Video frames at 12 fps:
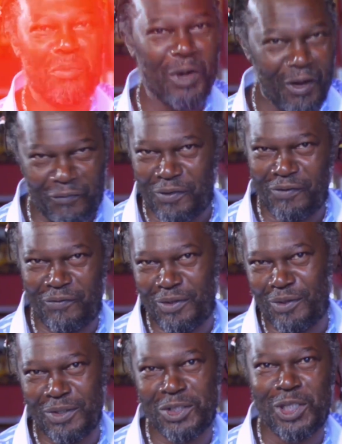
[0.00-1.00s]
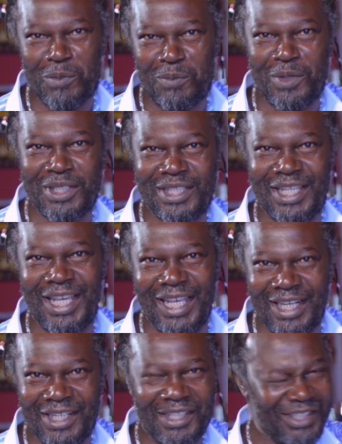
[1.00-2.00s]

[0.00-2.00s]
Perfect for those summer months ahead.